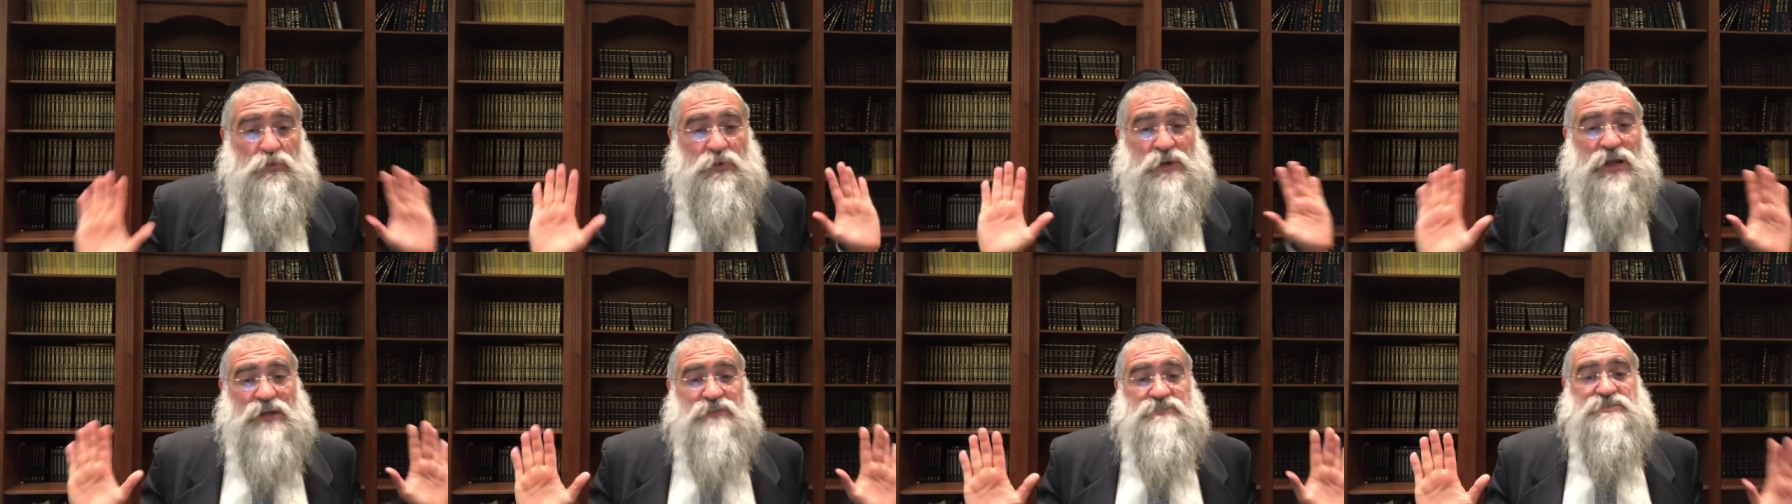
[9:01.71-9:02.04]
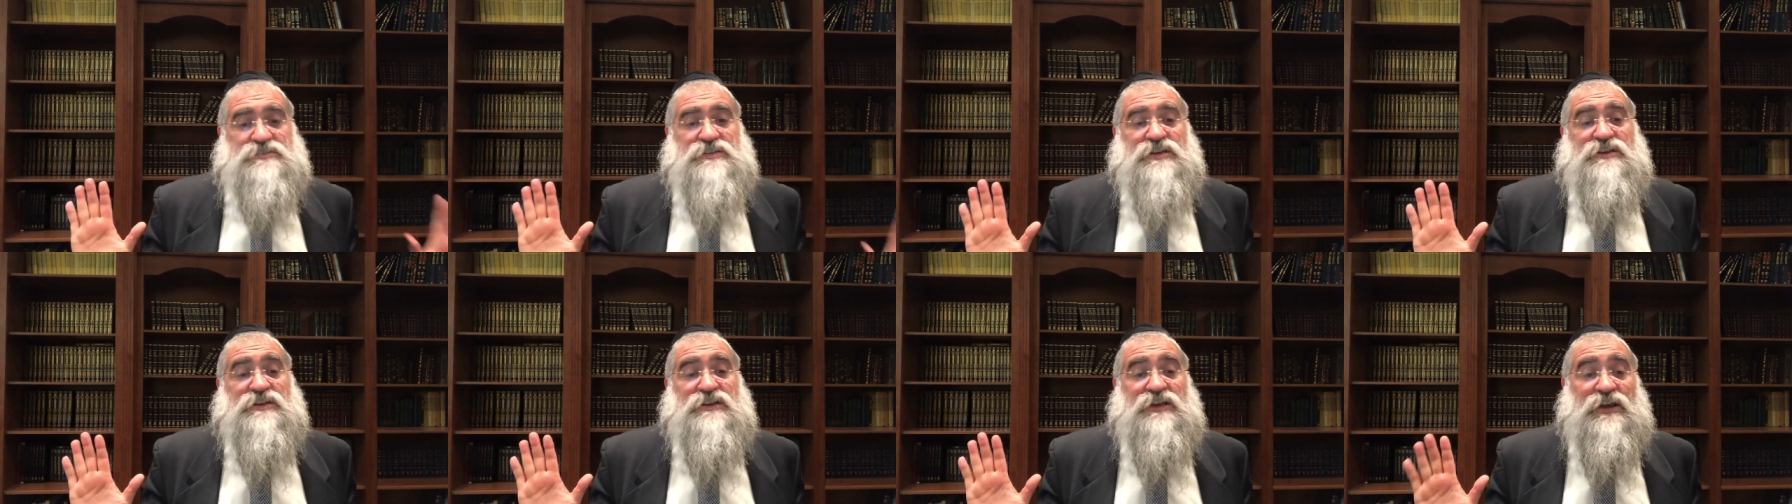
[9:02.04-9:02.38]
without
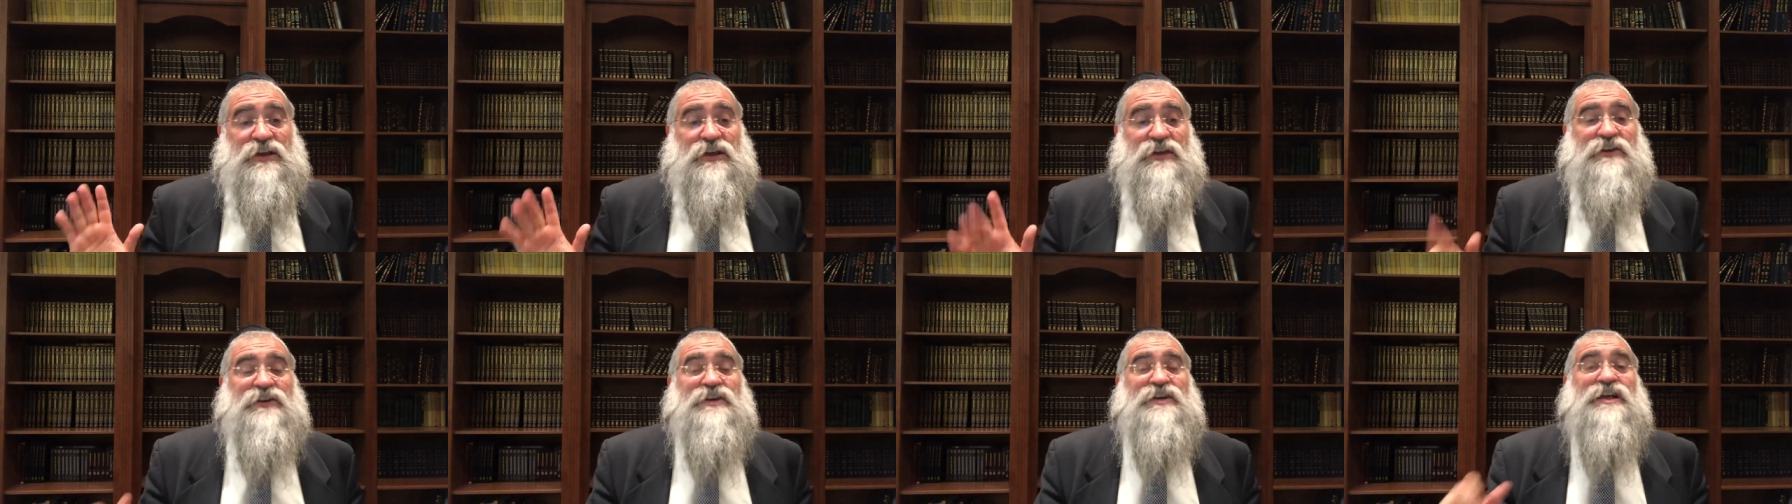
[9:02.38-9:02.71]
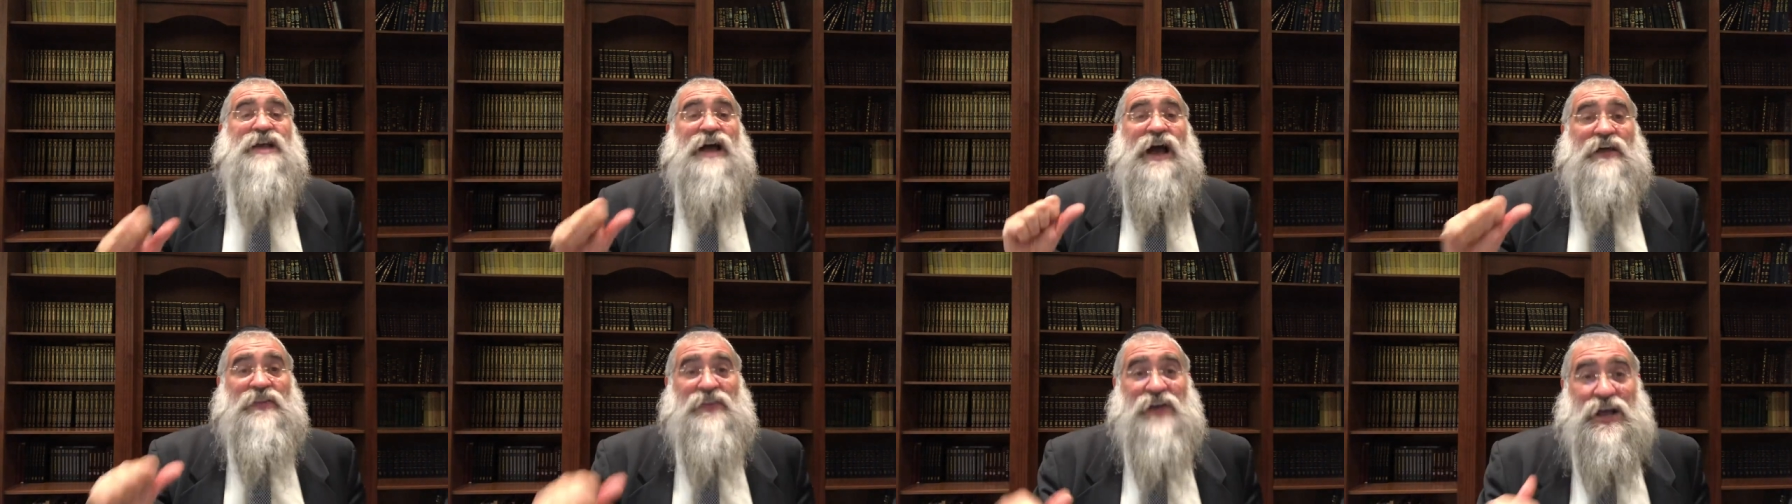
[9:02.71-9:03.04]
stealing.
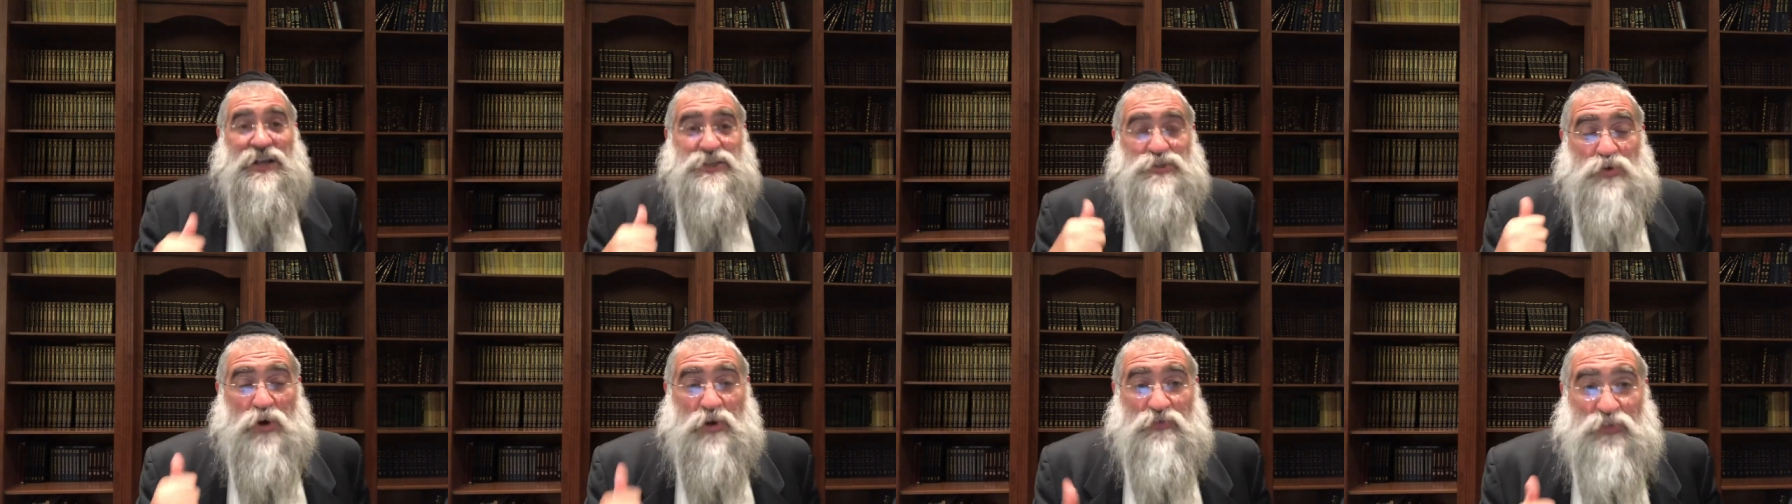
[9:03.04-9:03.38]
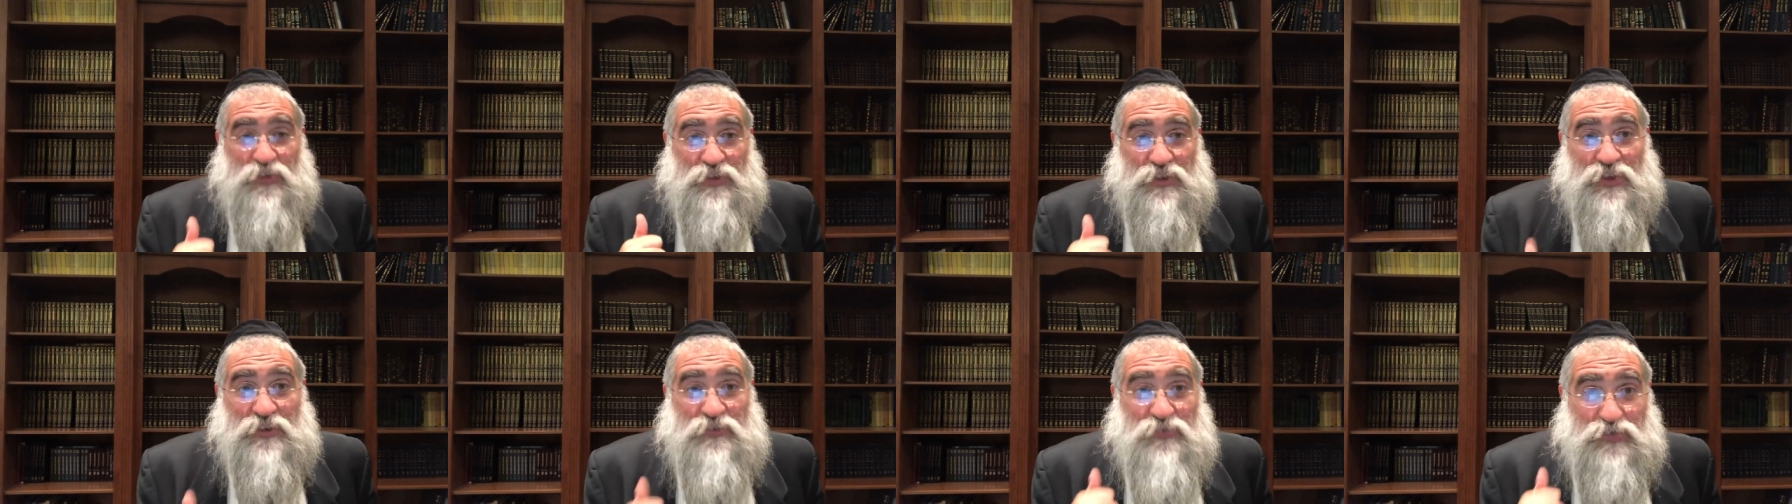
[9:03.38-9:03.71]
And that's why
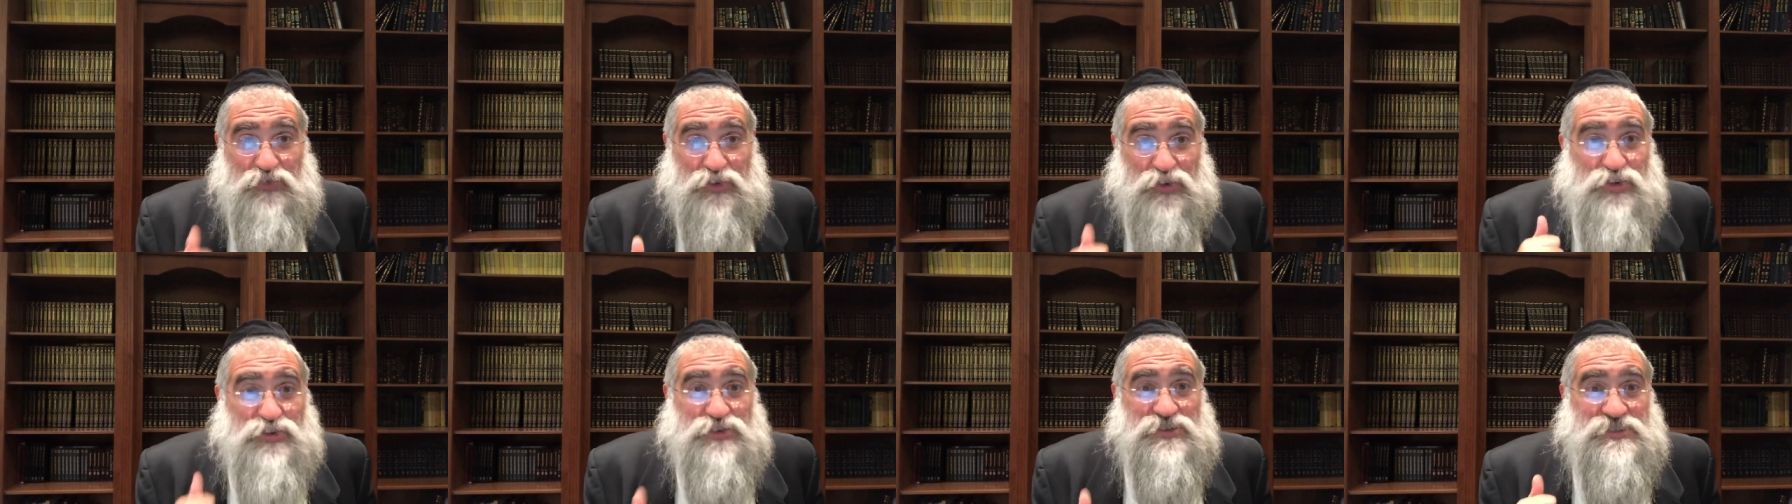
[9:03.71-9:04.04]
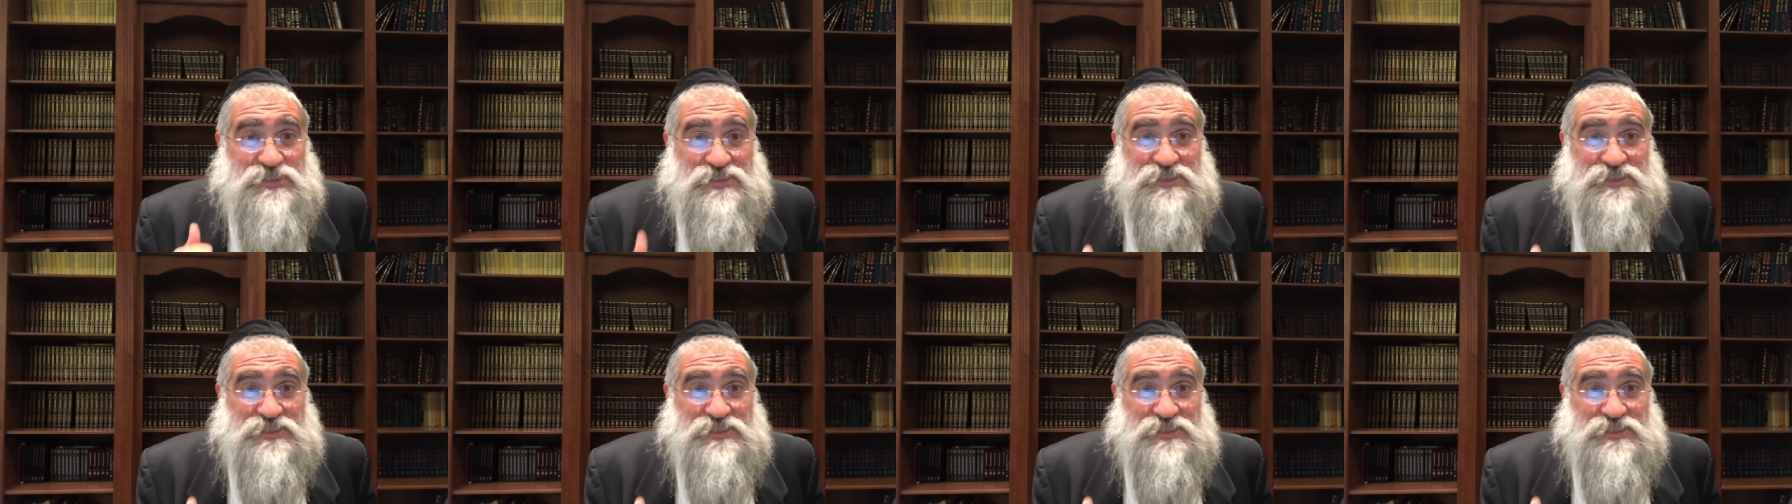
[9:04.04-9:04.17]
the verse